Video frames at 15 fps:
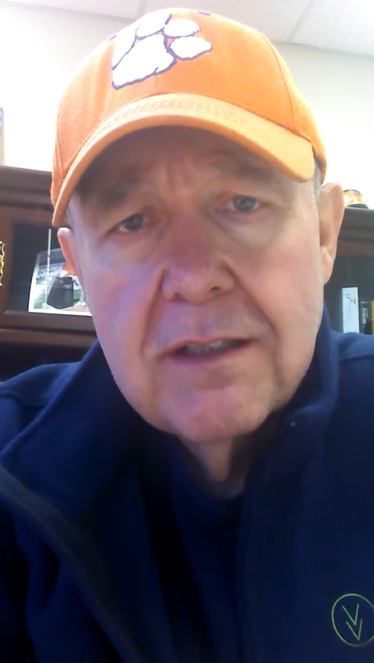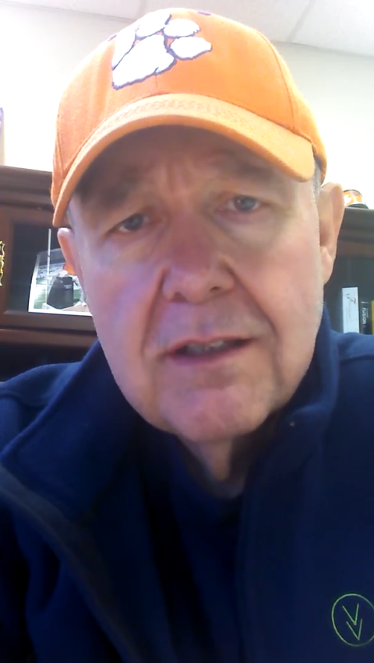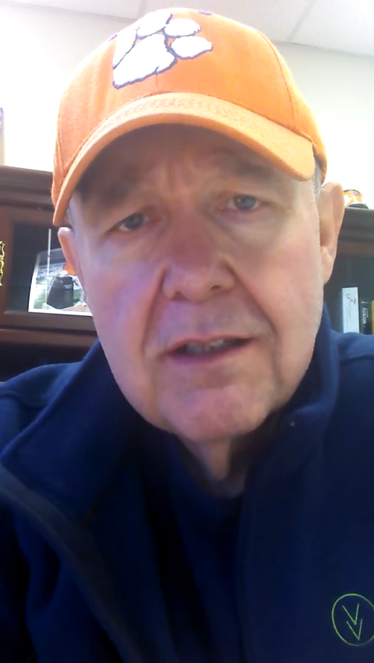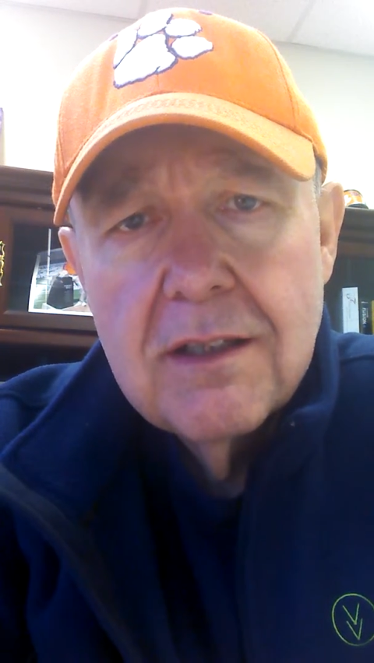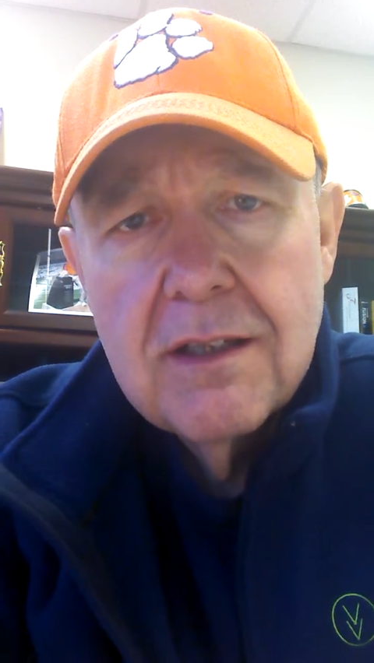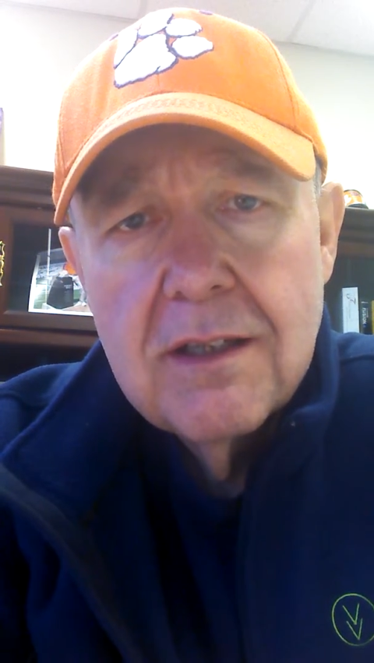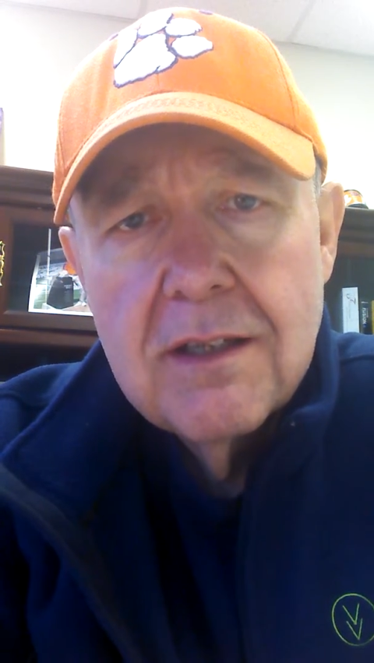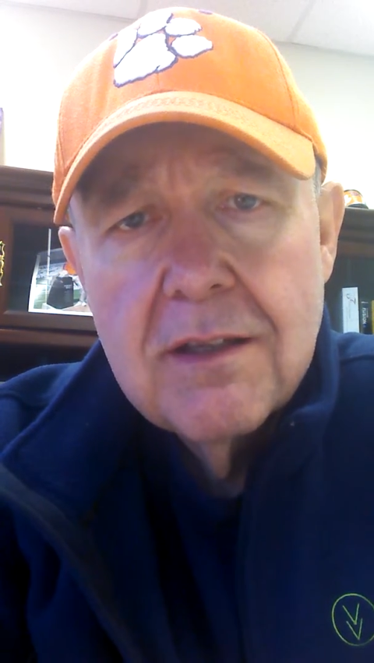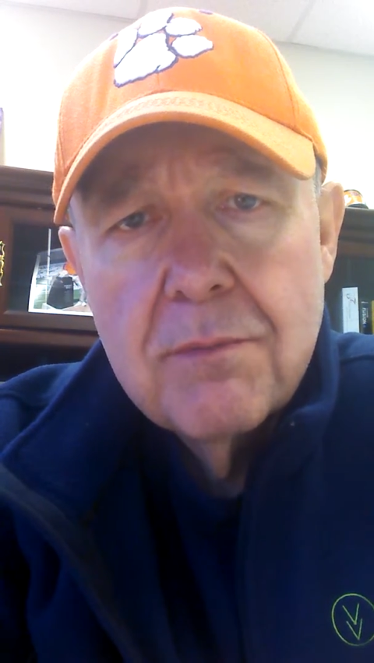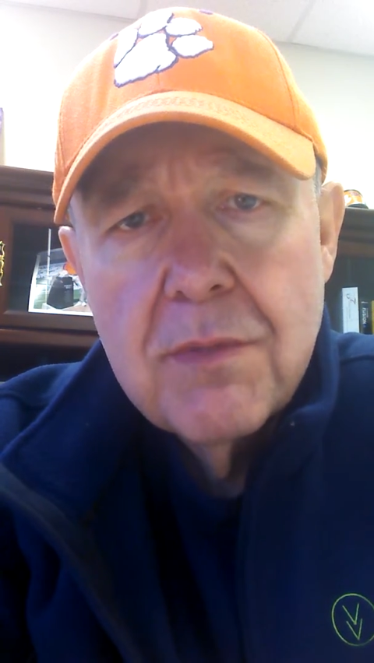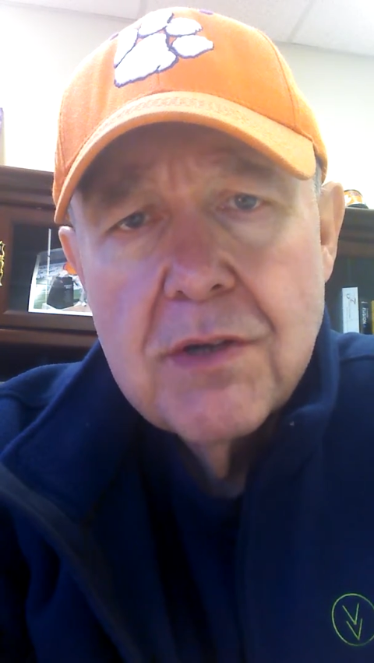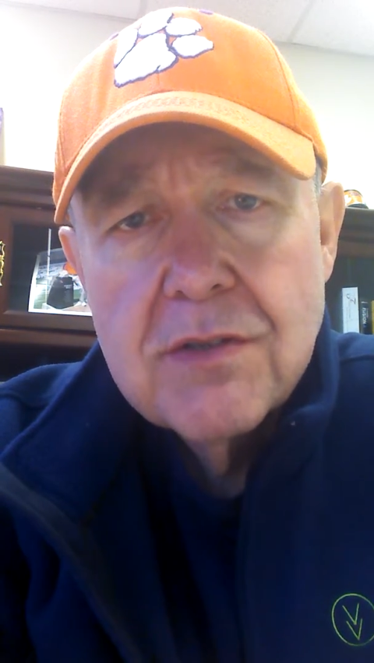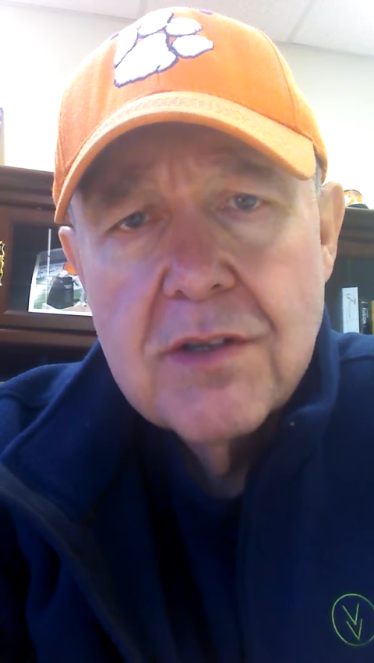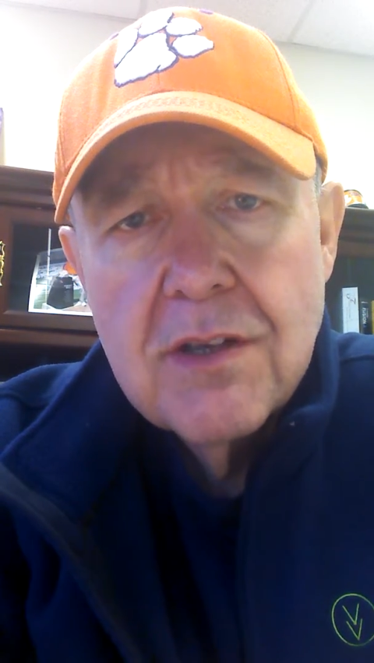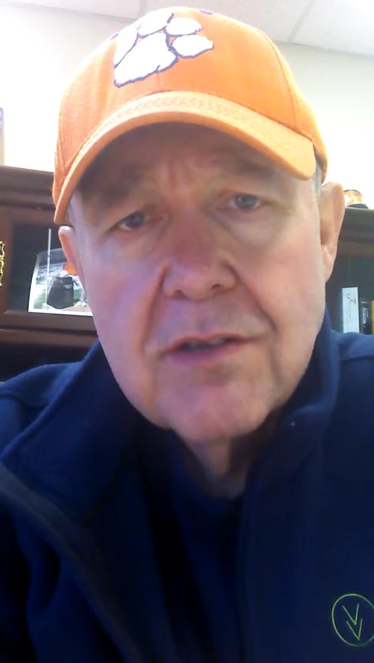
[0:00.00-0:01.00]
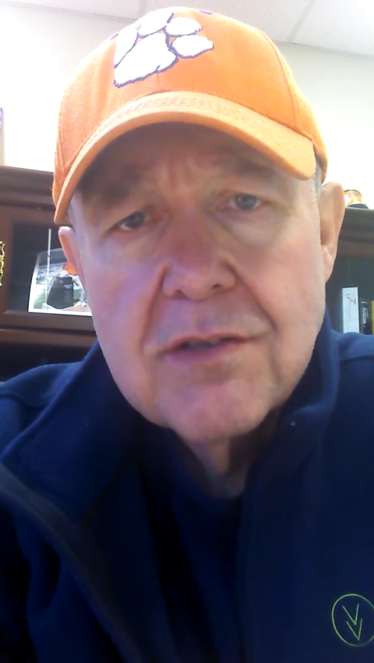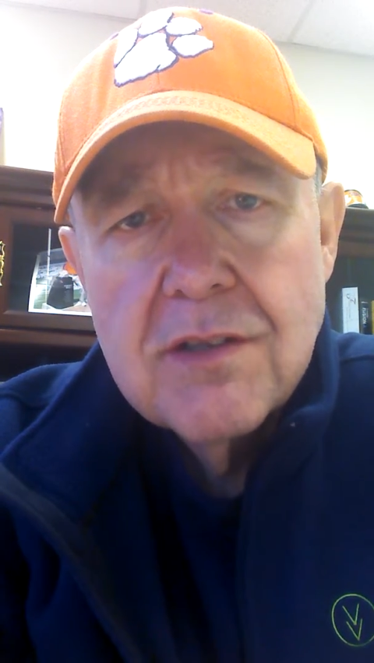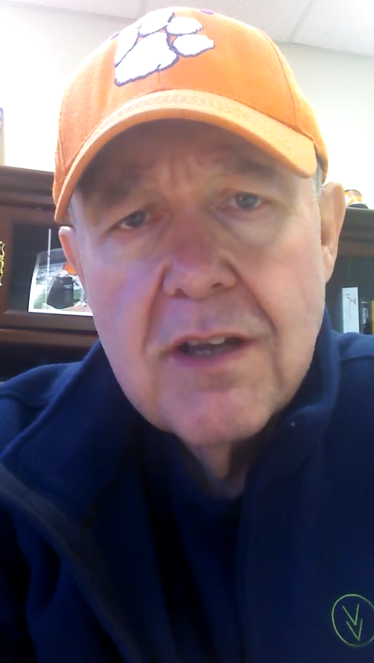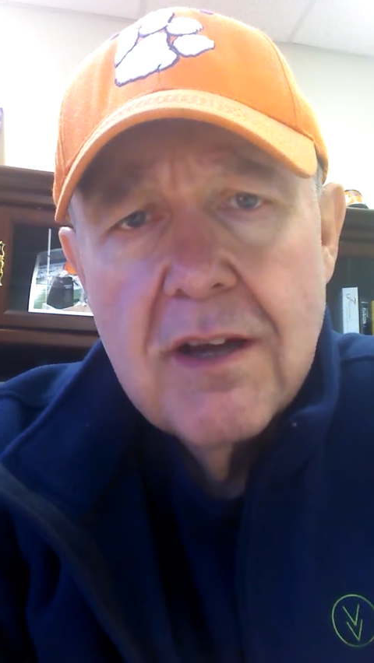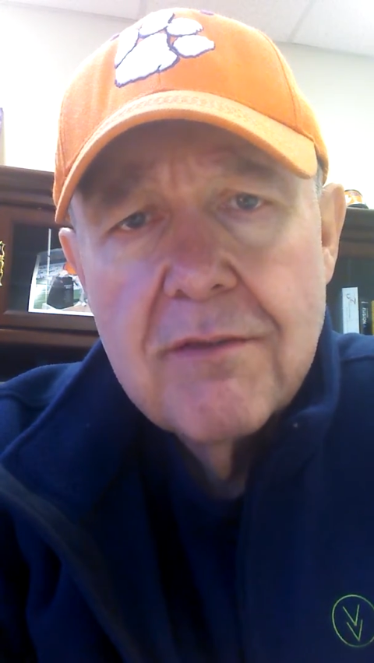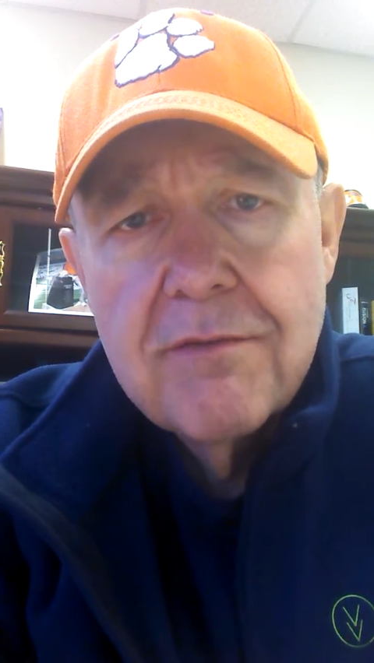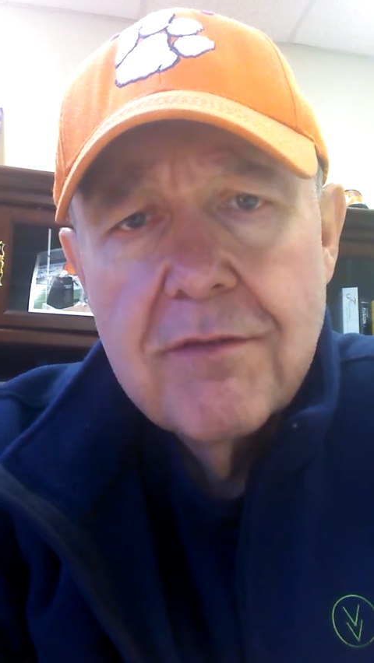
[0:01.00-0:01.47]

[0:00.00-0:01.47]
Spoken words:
than most other stuff.